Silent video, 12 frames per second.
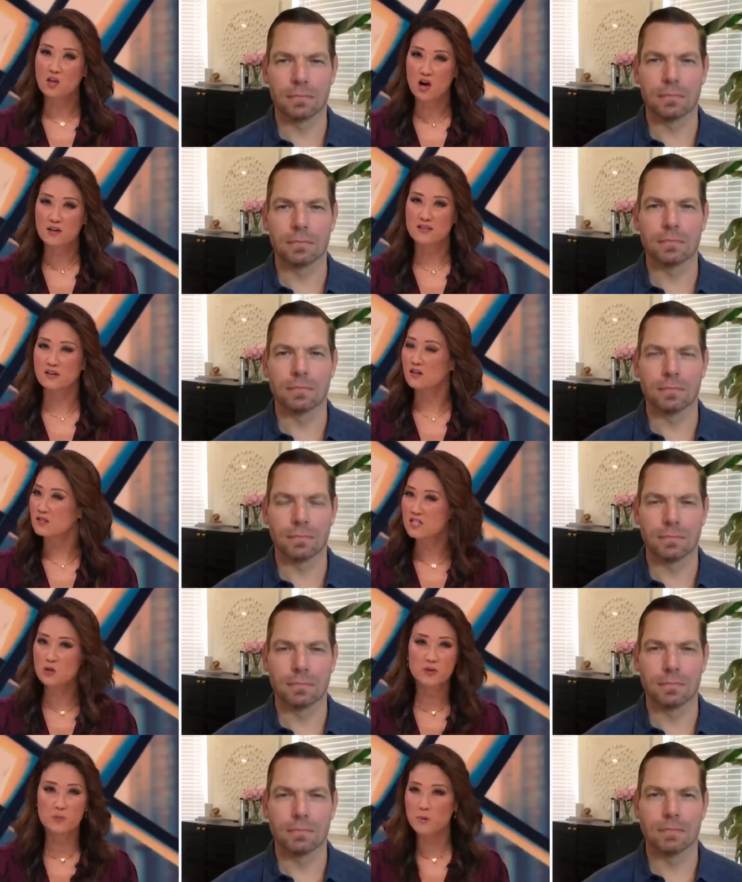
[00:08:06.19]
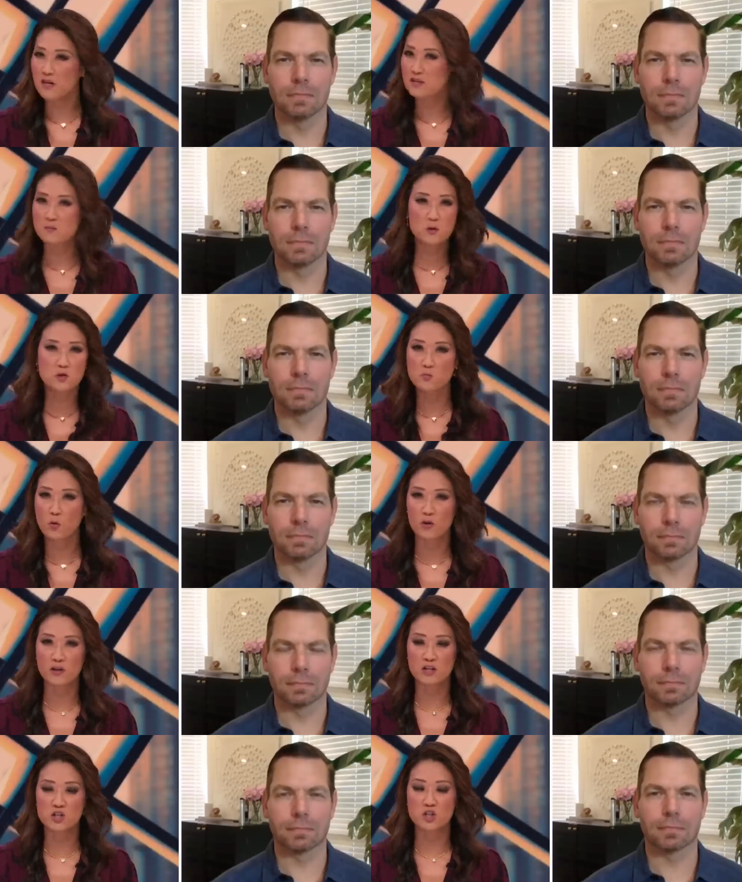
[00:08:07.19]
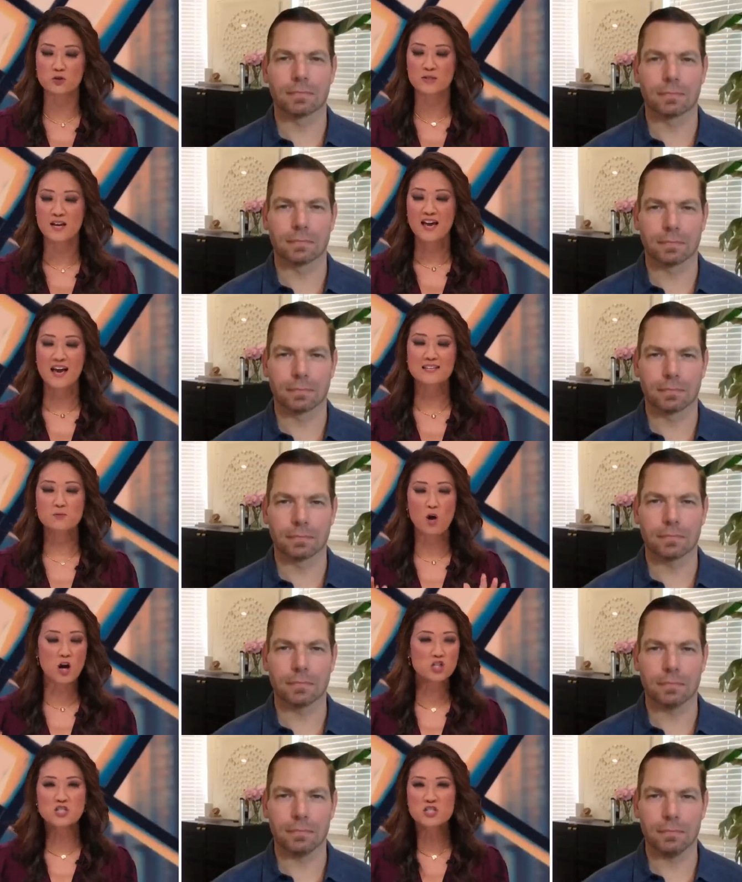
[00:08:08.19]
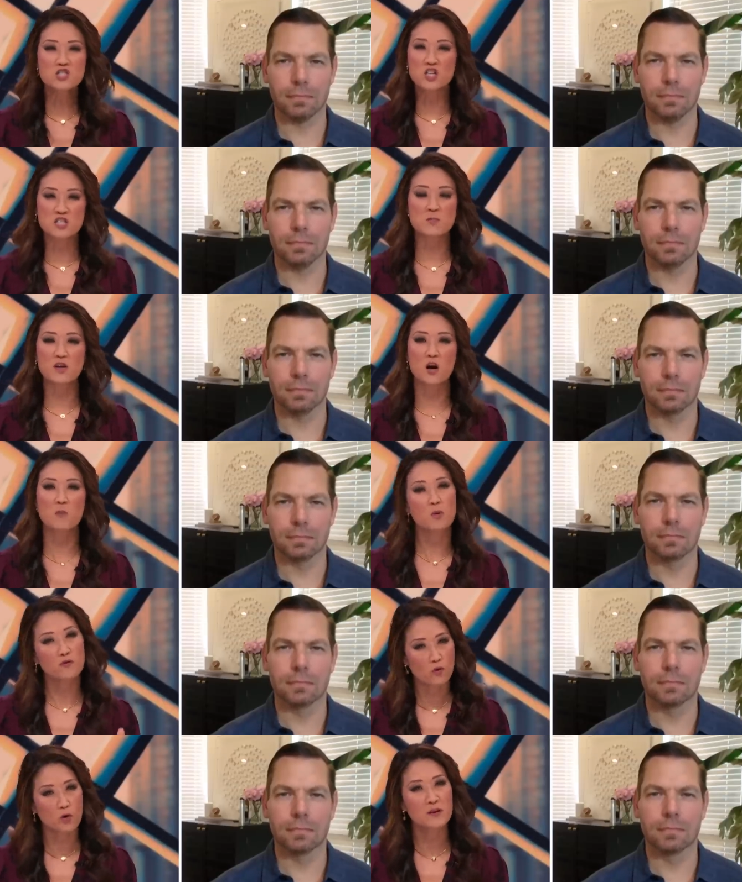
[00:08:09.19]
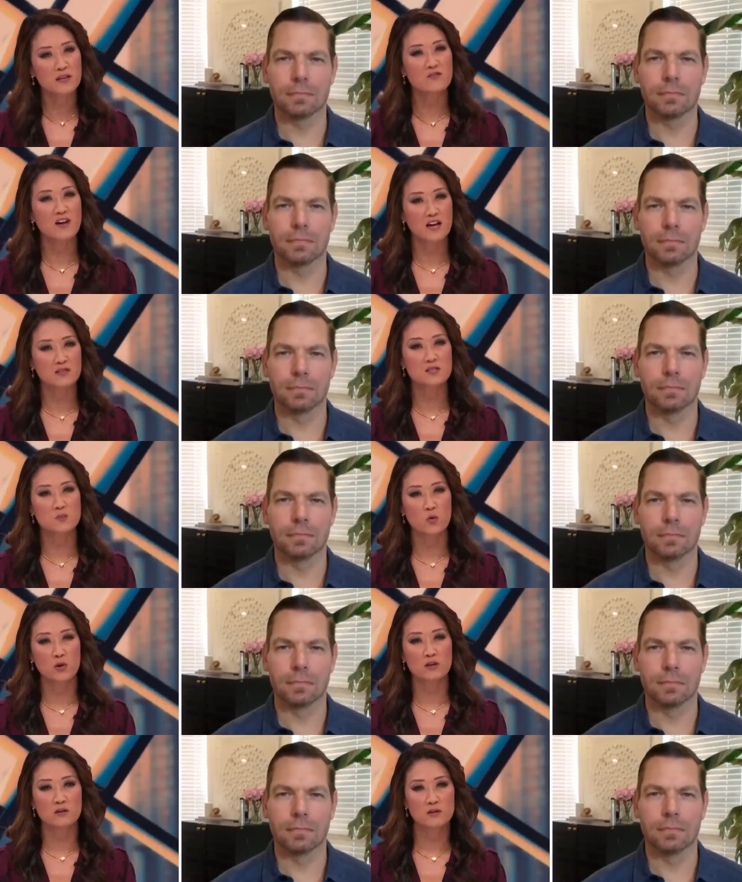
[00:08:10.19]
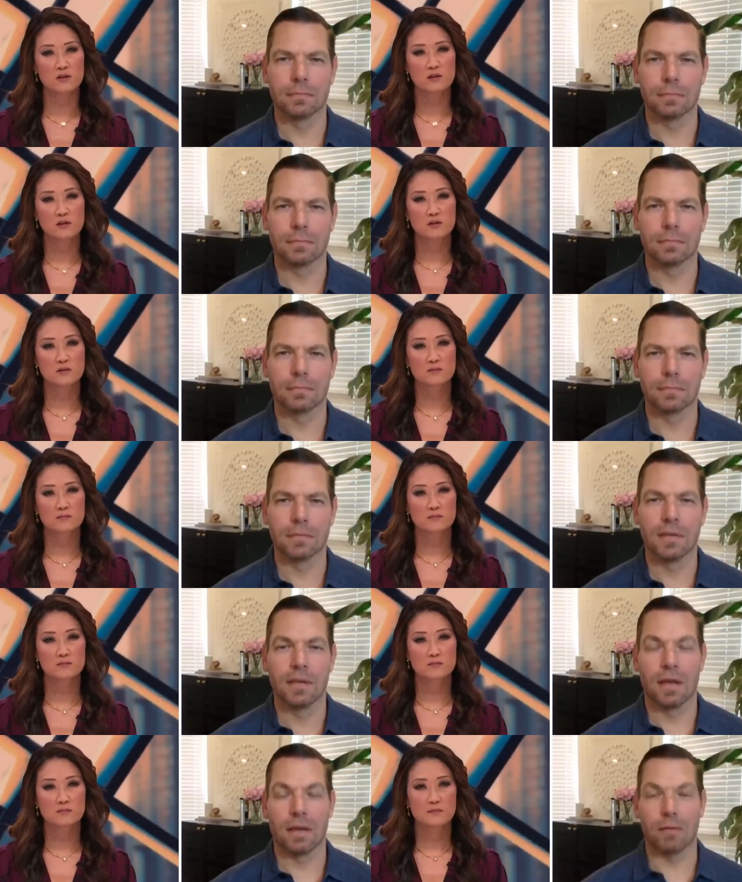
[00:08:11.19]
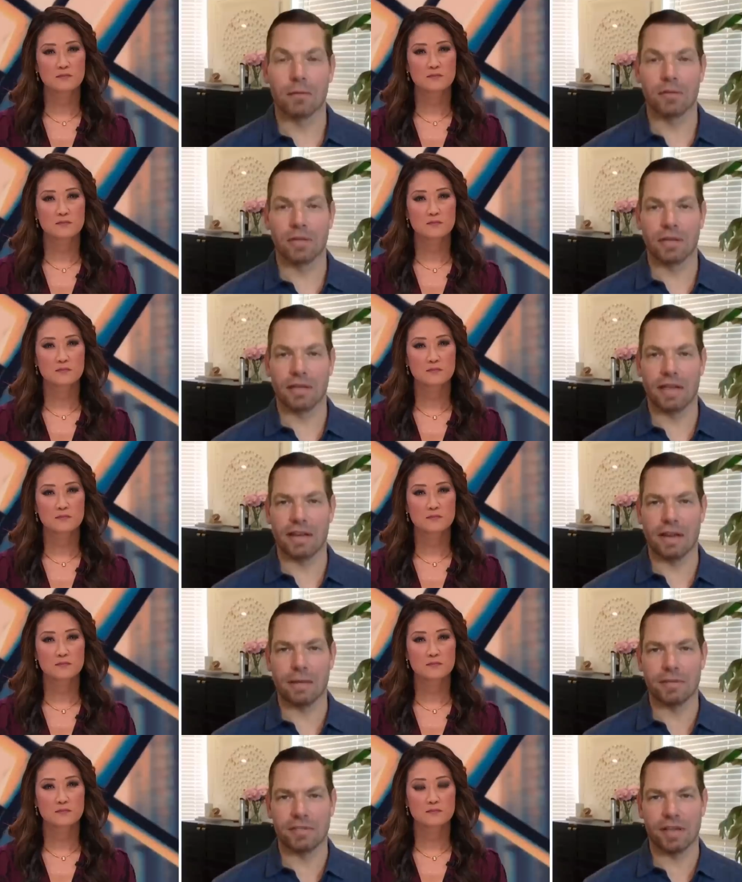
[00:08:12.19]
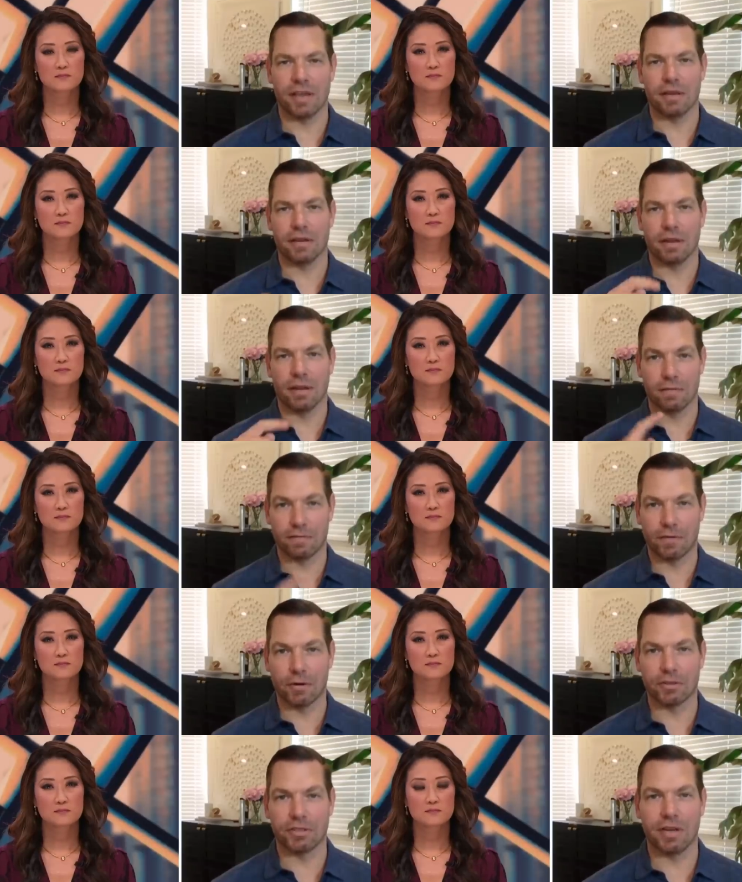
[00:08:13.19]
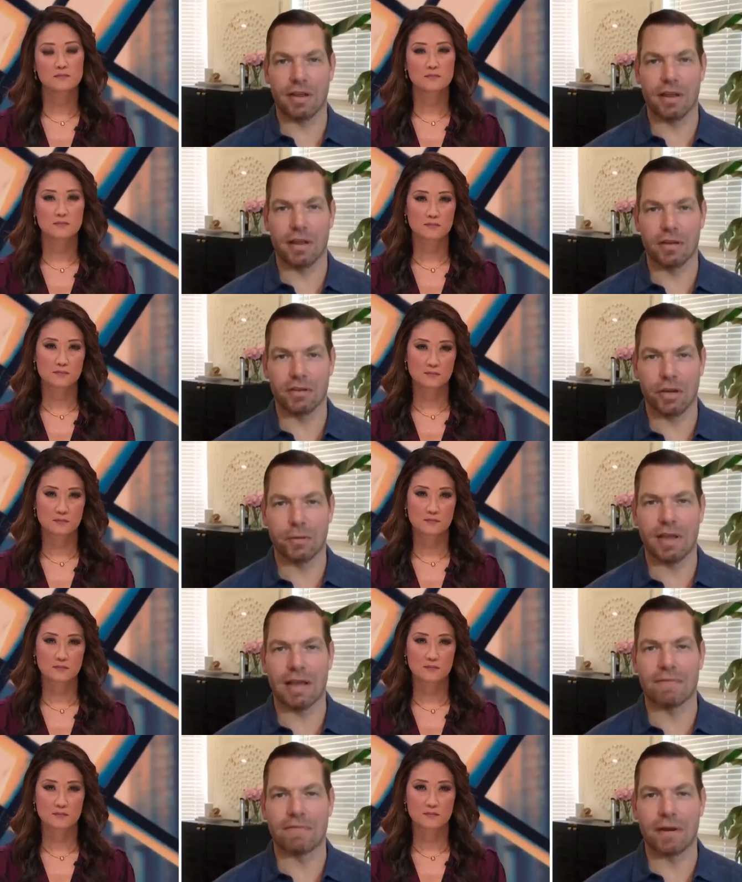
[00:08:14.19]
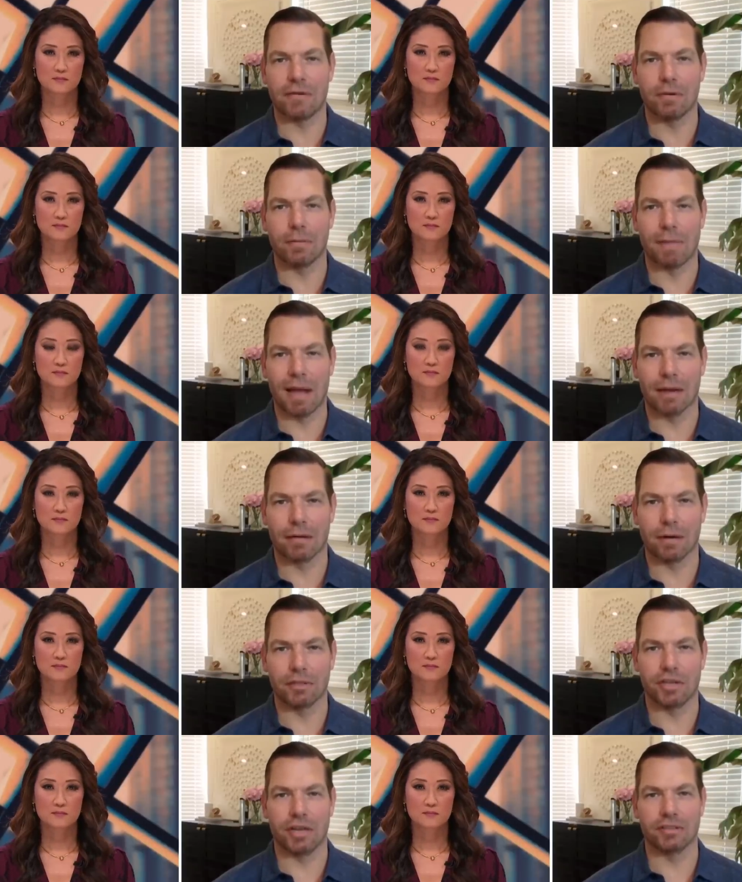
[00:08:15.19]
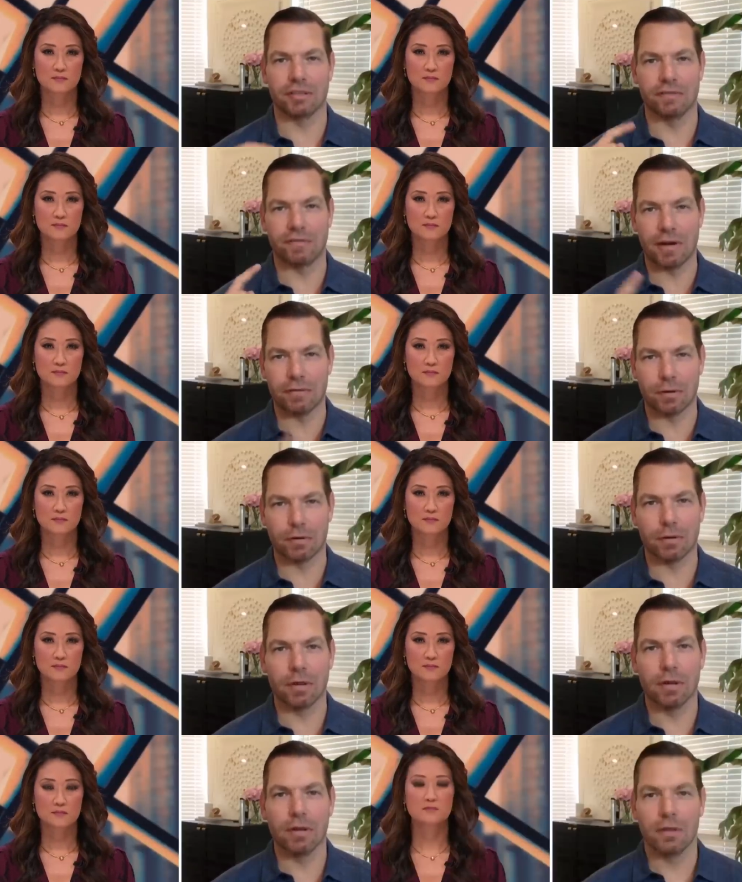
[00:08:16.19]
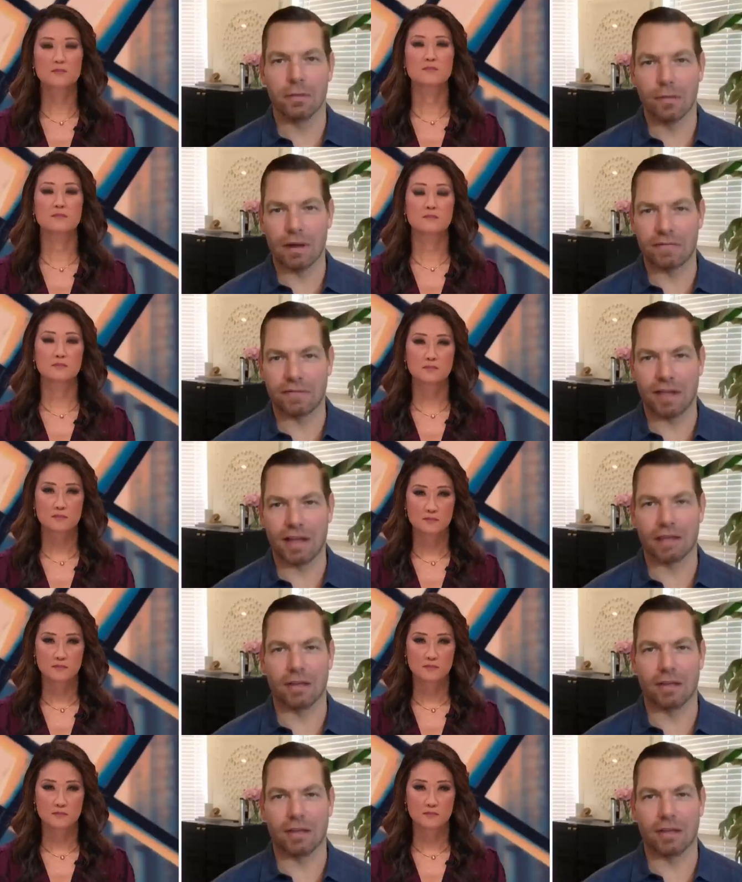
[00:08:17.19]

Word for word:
Speaker 1: laws that are going to deal with the biggest, most important issues, has Washington just become performative at this point?
Speaker 2: Uh, well, Katie, I would say uh, first, until we have federal background checks and federal red flag